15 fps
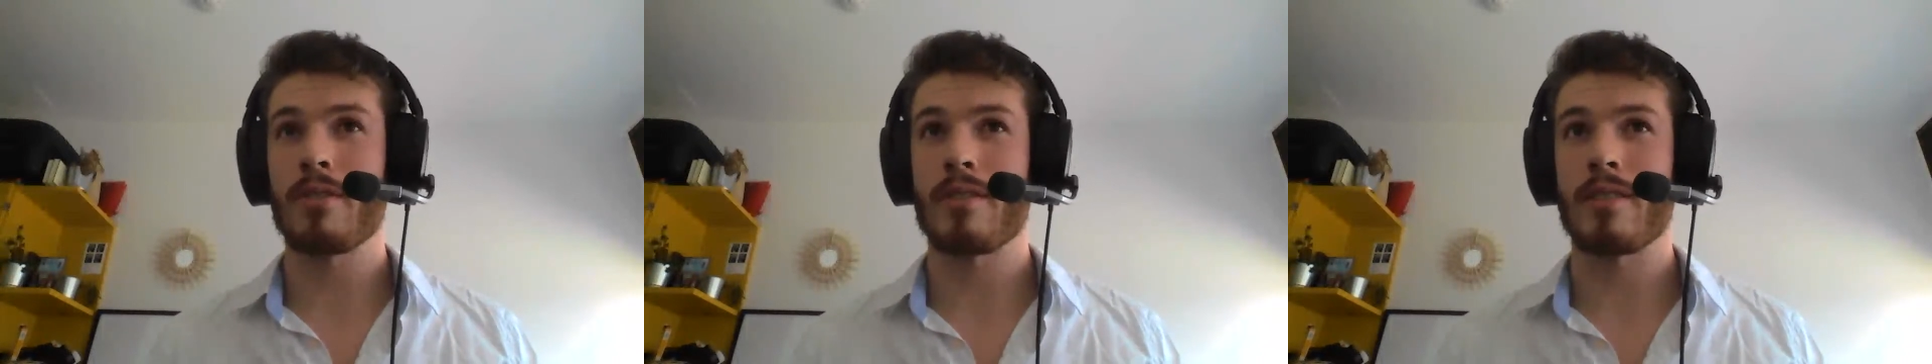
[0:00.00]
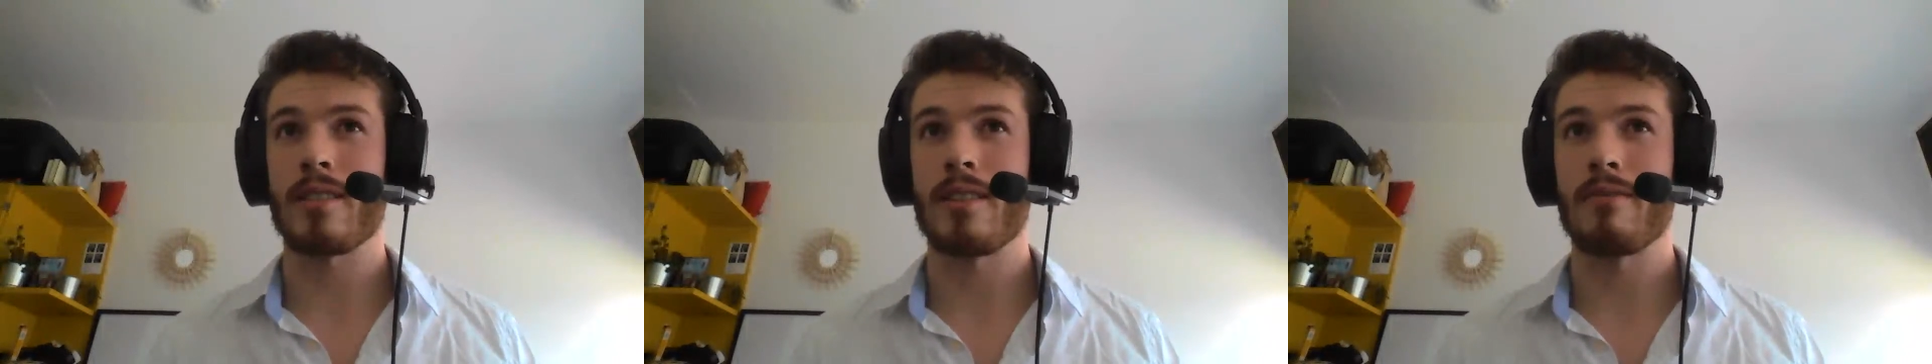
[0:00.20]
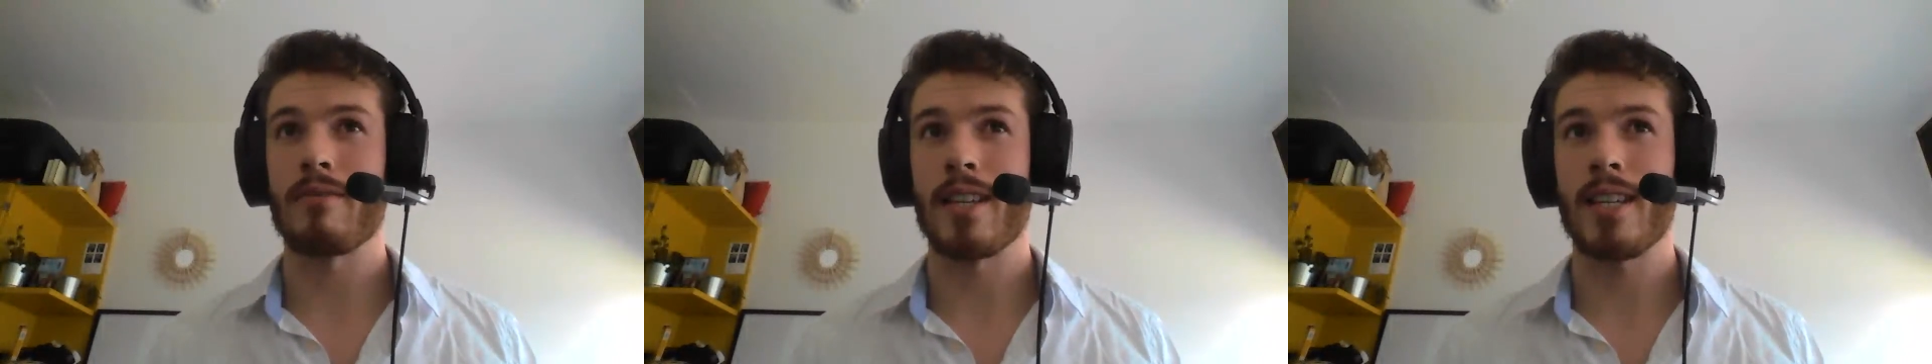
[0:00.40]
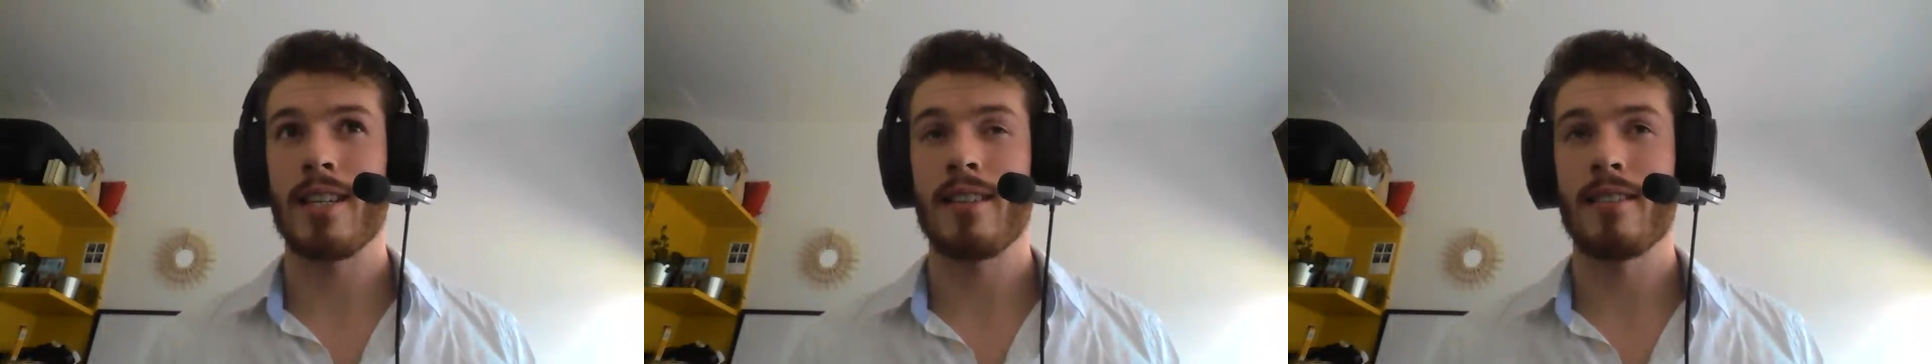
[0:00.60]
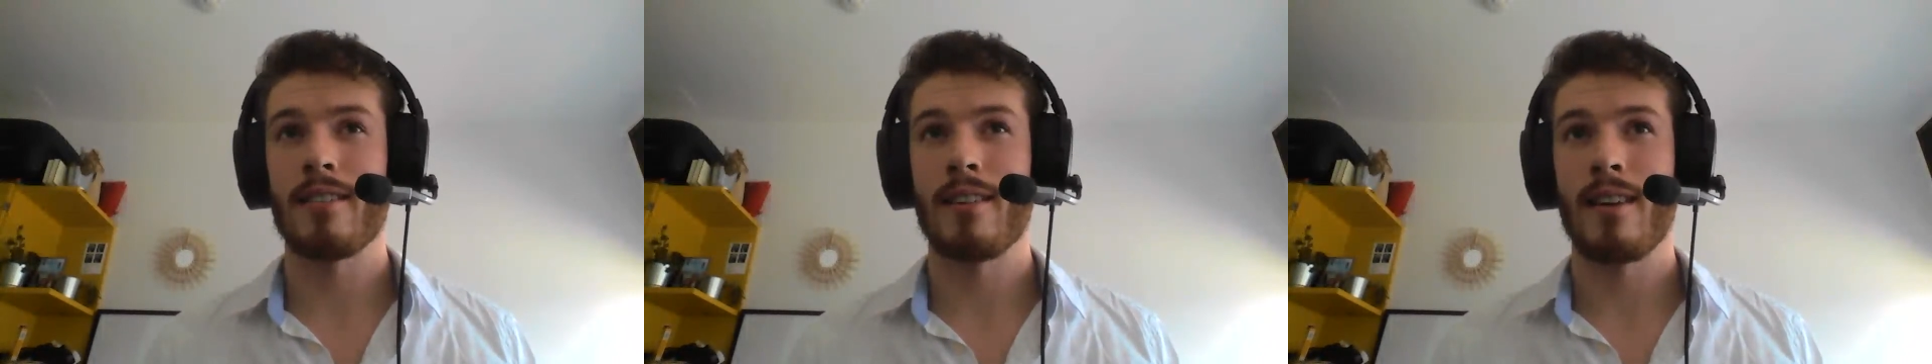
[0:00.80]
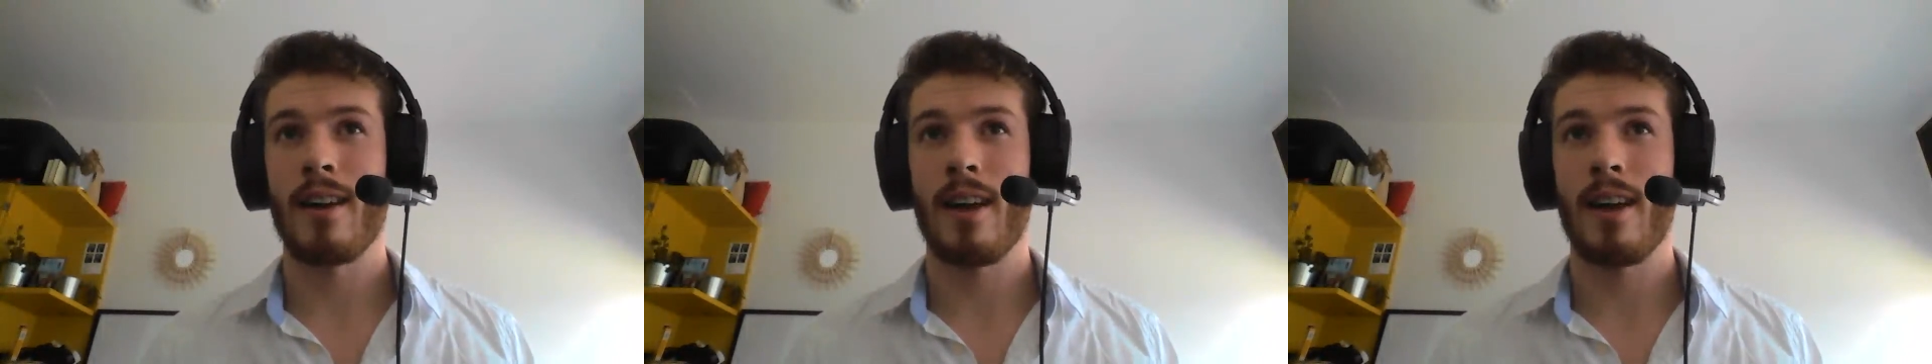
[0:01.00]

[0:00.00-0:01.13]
positively